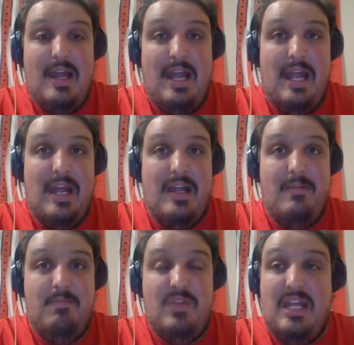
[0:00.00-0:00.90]

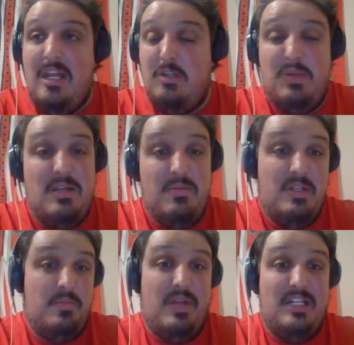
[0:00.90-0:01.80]
And he's
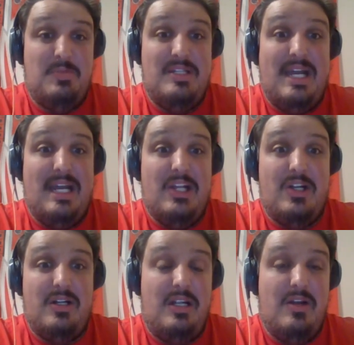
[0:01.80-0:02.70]
played played
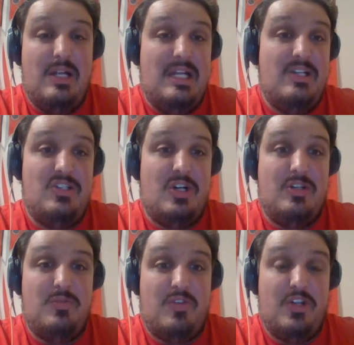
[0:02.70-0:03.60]
spectacular, you know, in his
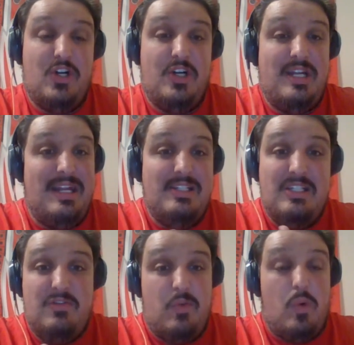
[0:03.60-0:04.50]
starts for the Hurricanes.
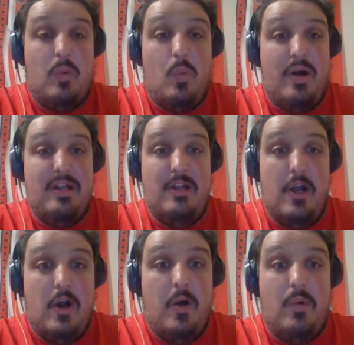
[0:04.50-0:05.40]
He's four one and
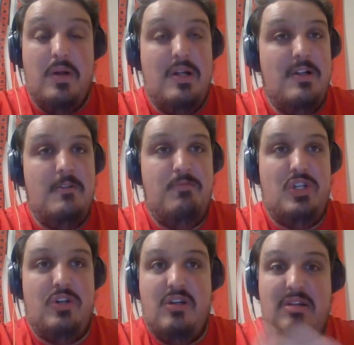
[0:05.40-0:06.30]
oh.
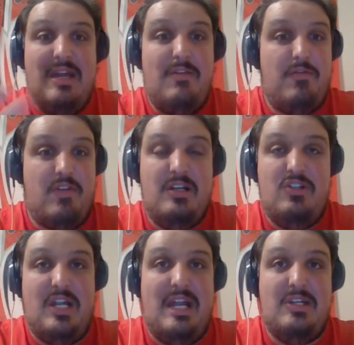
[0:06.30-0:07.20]
So you get
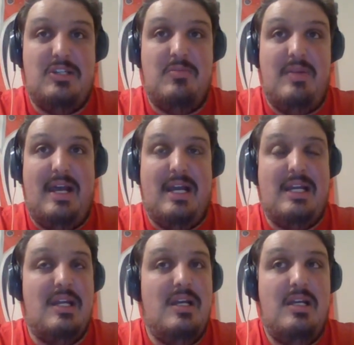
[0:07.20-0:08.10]
Frederik Andersen
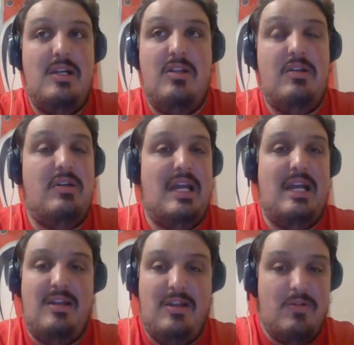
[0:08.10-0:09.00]
back. You think, okay,
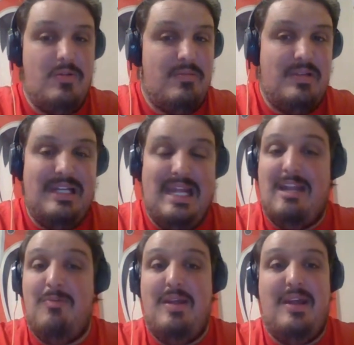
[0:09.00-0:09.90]
you know, get
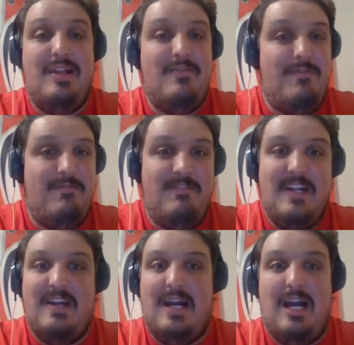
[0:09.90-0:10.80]
him in,
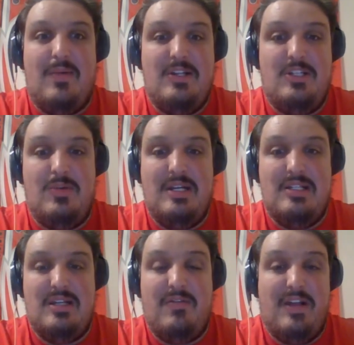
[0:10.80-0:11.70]
figure out how he's doing and
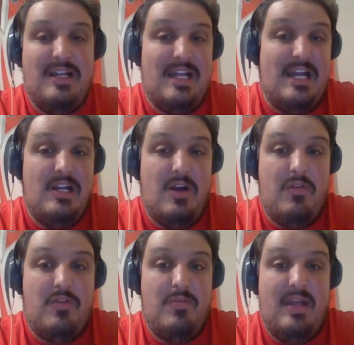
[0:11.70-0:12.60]
stuff like that, and go
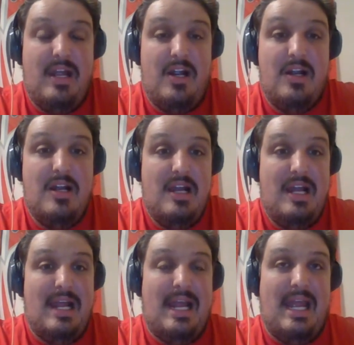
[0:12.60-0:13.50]
from there.
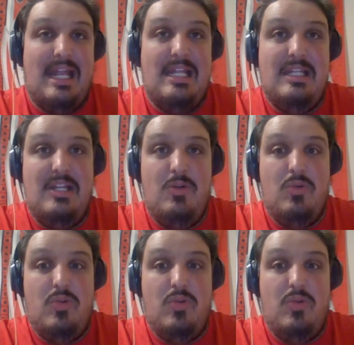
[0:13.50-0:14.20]
And you